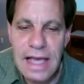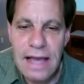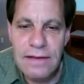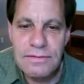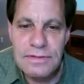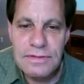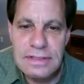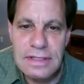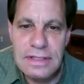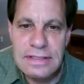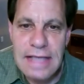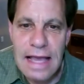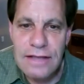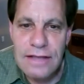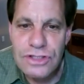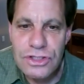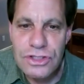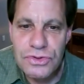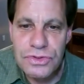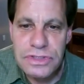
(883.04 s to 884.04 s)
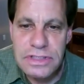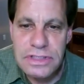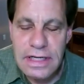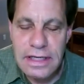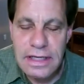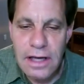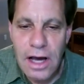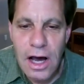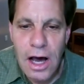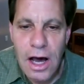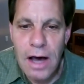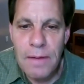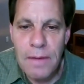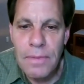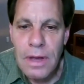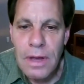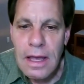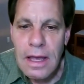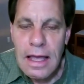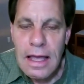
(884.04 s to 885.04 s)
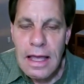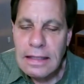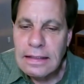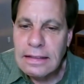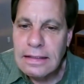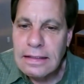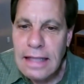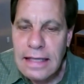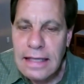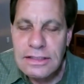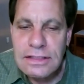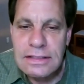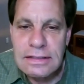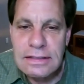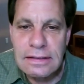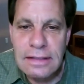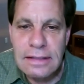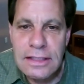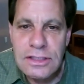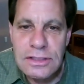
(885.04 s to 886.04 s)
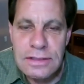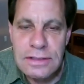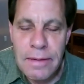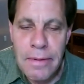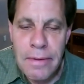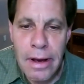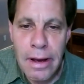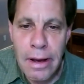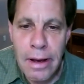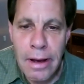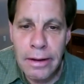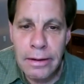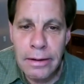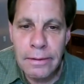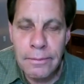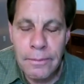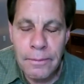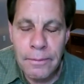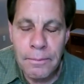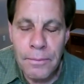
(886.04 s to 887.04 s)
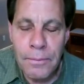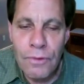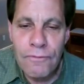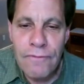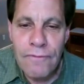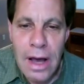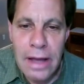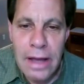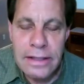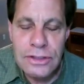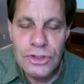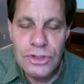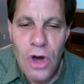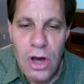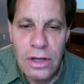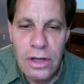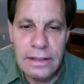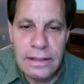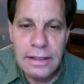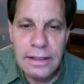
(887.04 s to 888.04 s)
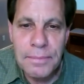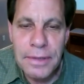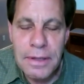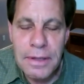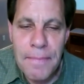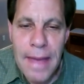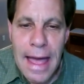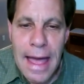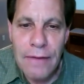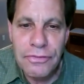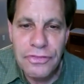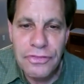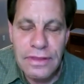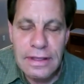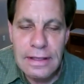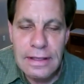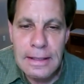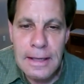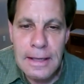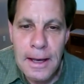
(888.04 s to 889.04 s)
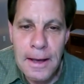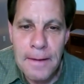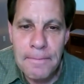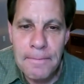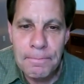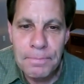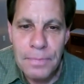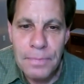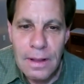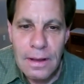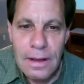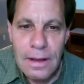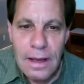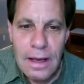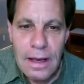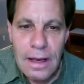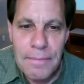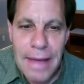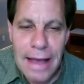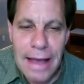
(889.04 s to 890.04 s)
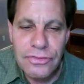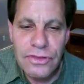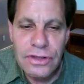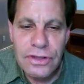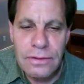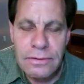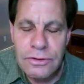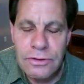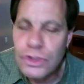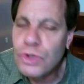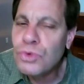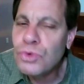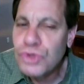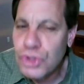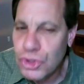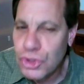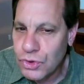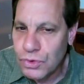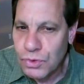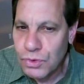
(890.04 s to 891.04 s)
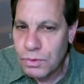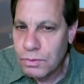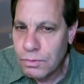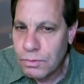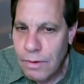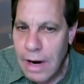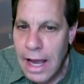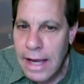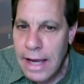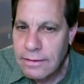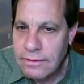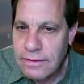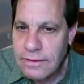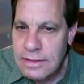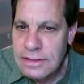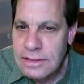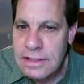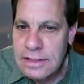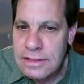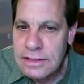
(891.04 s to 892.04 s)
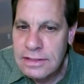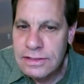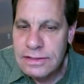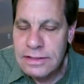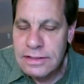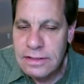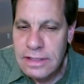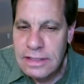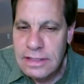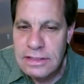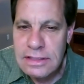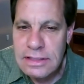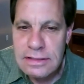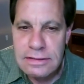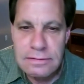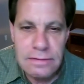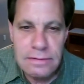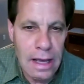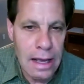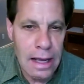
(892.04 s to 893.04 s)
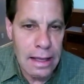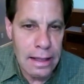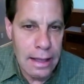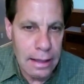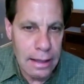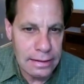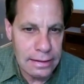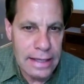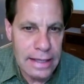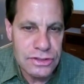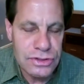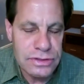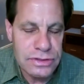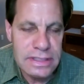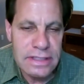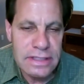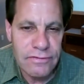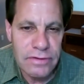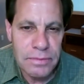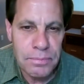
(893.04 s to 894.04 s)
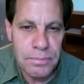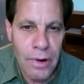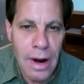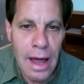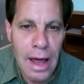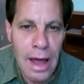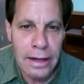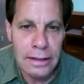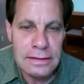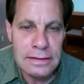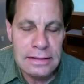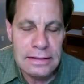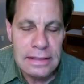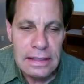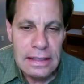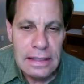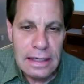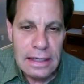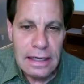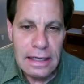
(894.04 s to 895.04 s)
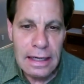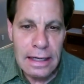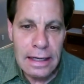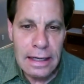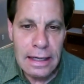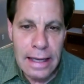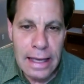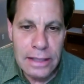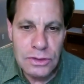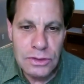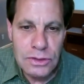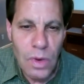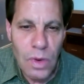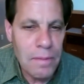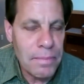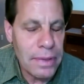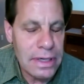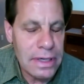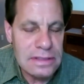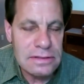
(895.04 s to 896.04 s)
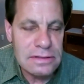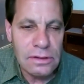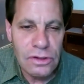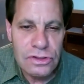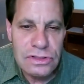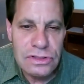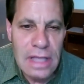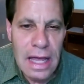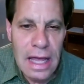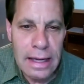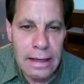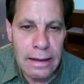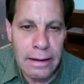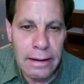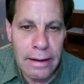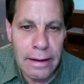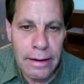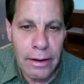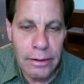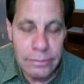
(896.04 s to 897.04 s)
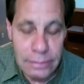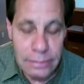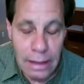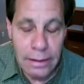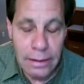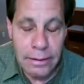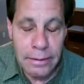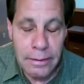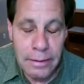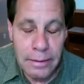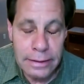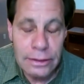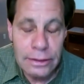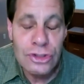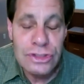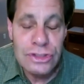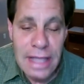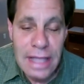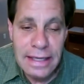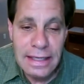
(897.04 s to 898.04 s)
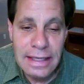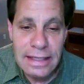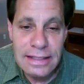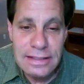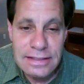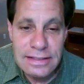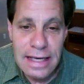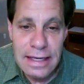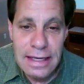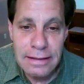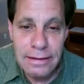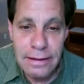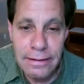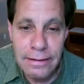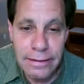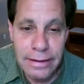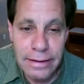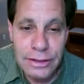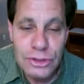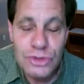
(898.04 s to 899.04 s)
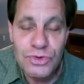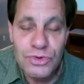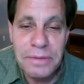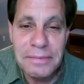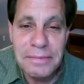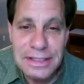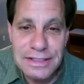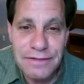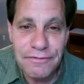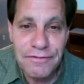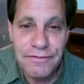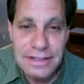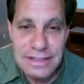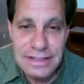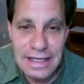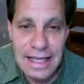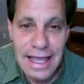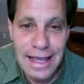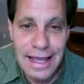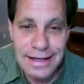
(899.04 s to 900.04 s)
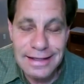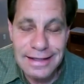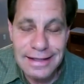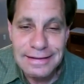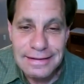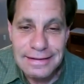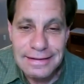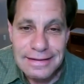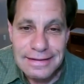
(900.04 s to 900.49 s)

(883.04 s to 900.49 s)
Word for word: Sounds sounds interesting. Um, let's let's uh, move on and talk a little bit about the. Um, about the U2, right? This is this is uh, a laser TV product uh, as well, but it looks like uh, uh, it looks like it is a an extremely sophisticated